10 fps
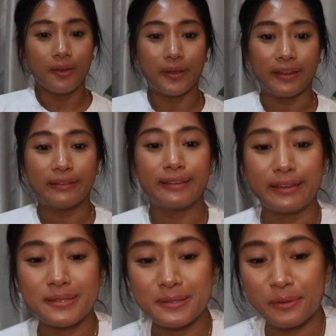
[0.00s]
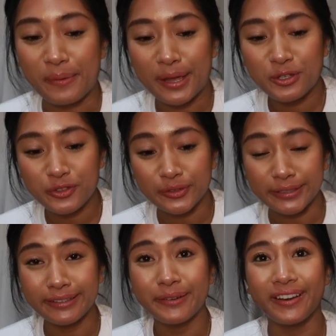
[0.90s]
Okay, yes, so
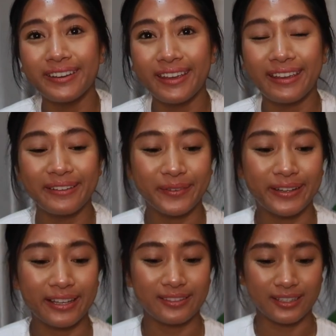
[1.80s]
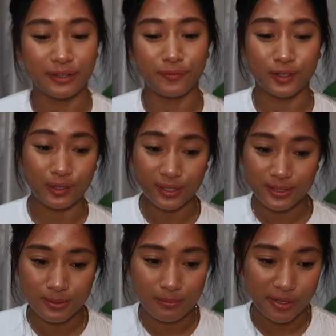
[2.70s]
actually one ingredient that I
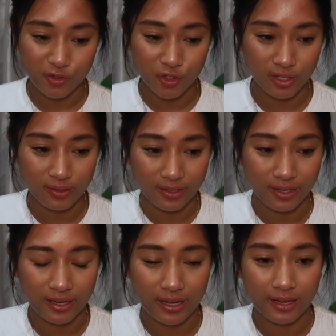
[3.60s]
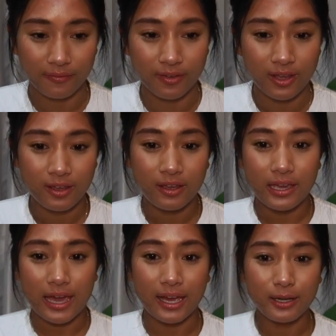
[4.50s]
forgot to mention that I've
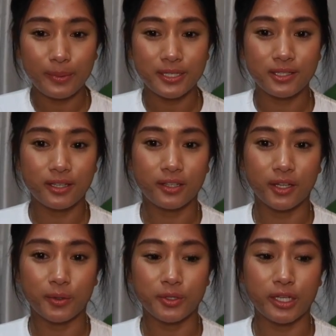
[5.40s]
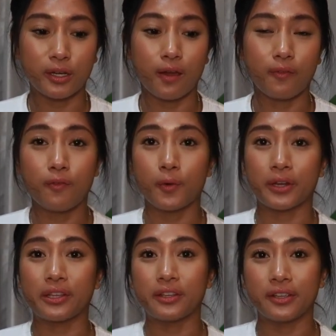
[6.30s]
had in my skincare routine for
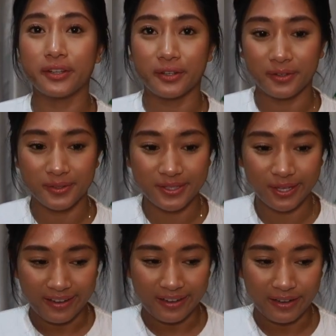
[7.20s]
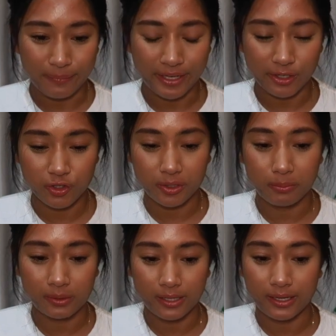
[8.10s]
years, and I actually
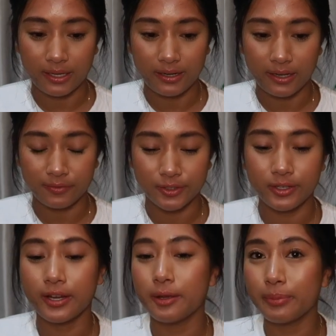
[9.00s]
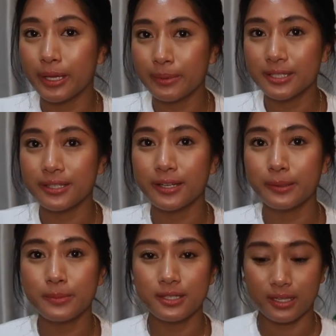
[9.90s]
apply it after I apply my
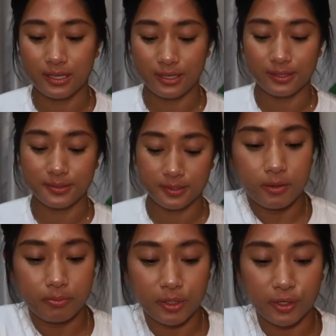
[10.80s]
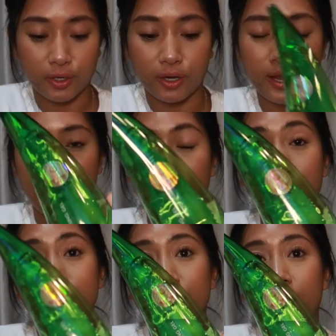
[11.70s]
serums, is pure
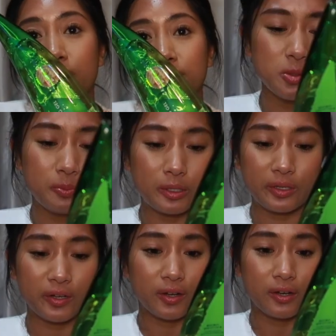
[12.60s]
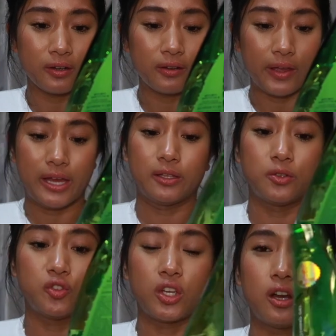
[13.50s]
aloe gel. Just pure
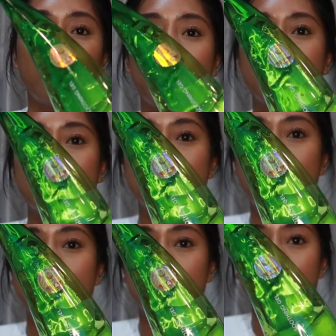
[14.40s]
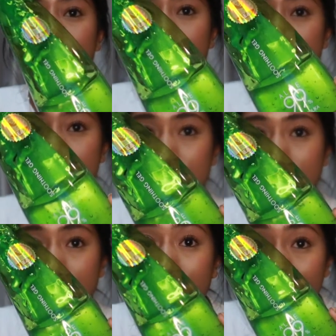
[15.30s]
aloe gel. I like to get this one because it's
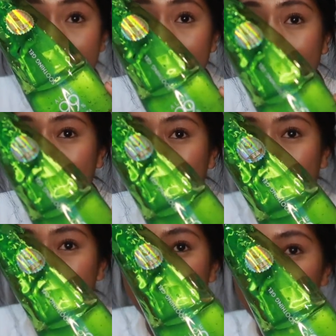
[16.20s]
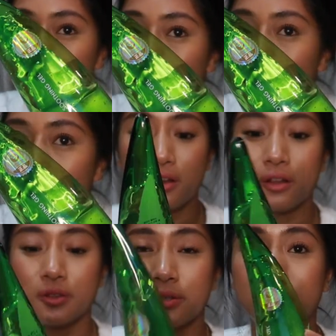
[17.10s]
99%.
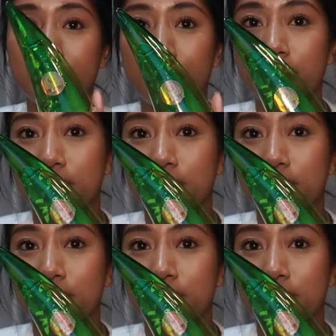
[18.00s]
Also love